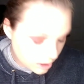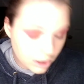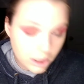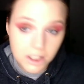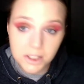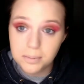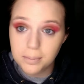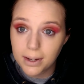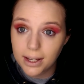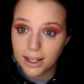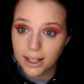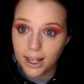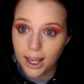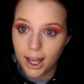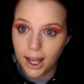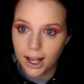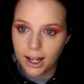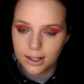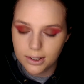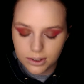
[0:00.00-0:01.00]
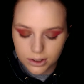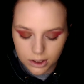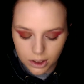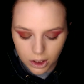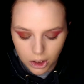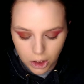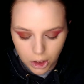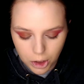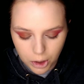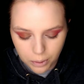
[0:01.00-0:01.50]
because my cats.
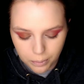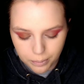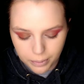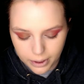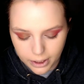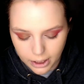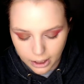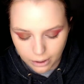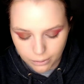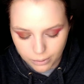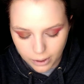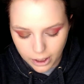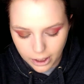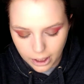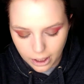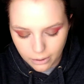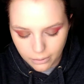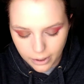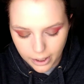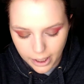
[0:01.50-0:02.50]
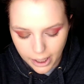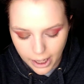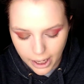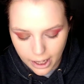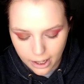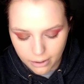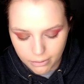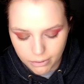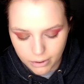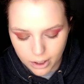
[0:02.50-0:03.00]
But yeah, right now I
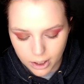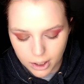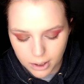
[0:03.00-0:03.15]
have,